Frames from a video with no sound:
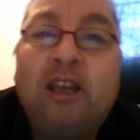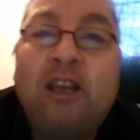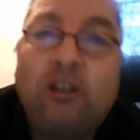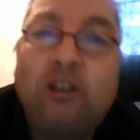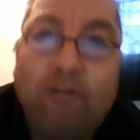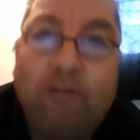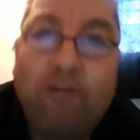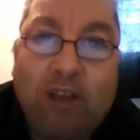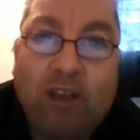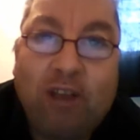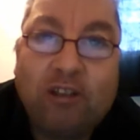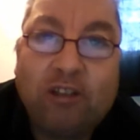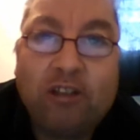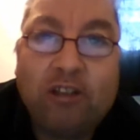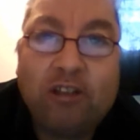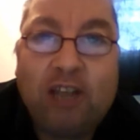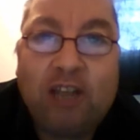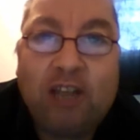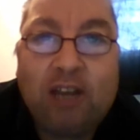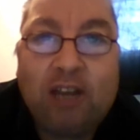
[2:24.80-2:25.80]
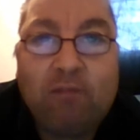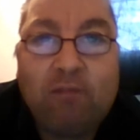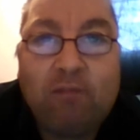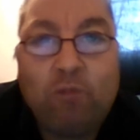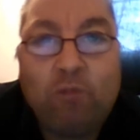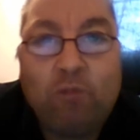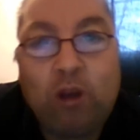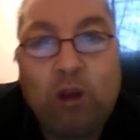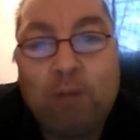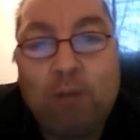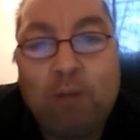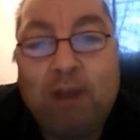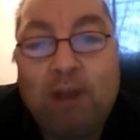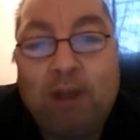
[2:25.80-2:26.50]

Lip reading: In 2010, we got